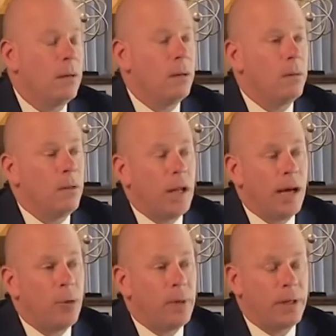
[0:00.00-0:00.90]
Well, I
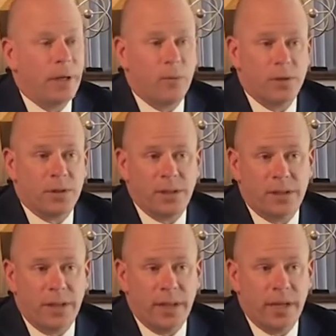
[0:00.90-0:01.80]
hope it doesn't get worse than it
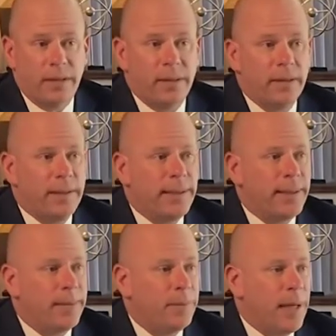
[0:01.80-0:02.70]
is today.
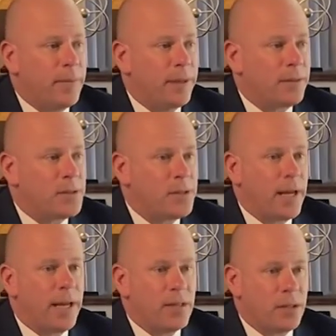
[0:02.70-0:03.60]
I think the
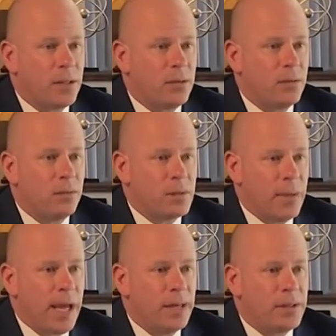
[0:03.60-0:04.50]
state as a whole is
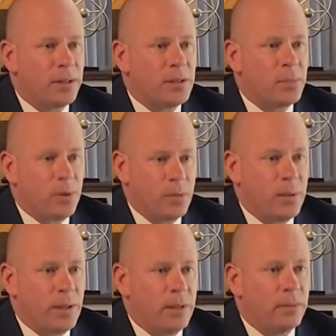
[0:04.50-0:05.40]
managing this pretty
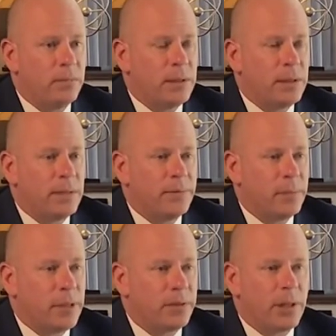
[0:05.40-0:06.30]
well
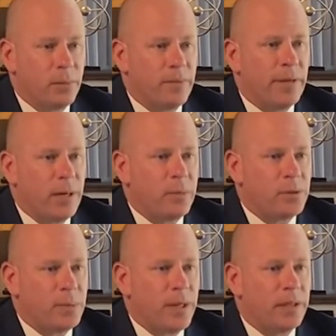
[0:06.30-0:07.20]
from a healthcare provider
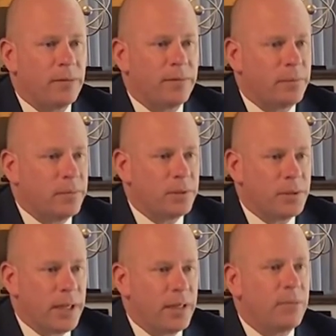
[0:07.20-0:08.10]
perspective, from the
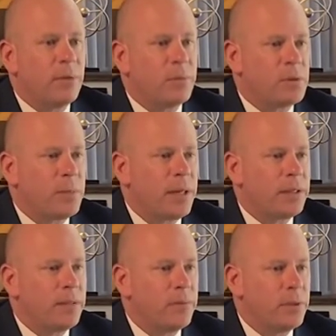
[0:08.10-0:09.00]
state government
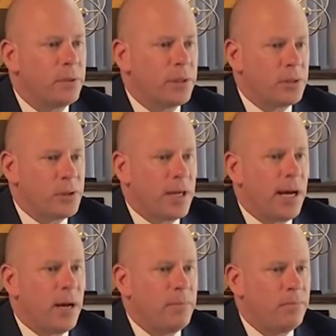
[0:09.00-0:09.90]
perspective. We're doing a good
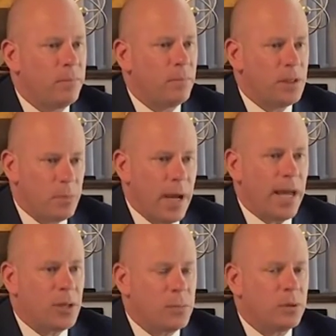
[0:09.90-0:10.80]
job. It's
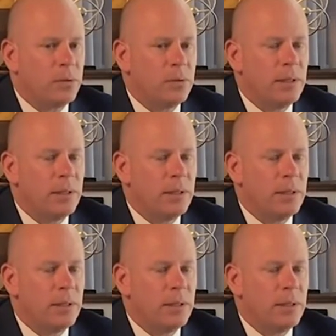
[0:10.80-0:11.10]
manageable.